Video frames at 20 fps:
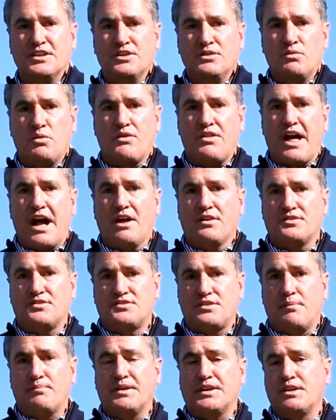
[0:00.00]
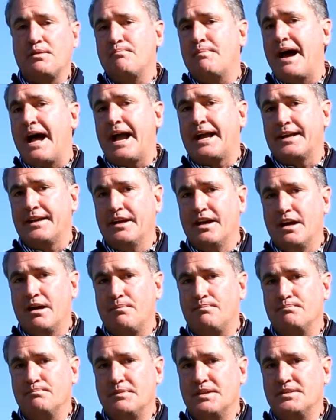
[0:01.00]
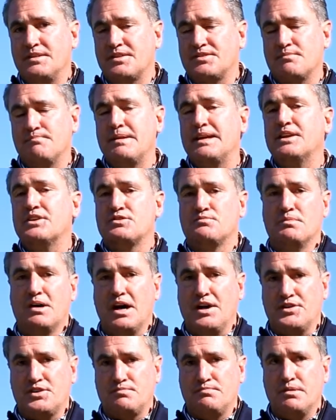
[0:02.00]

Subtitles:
without something to back it up, it doesn't mean as much.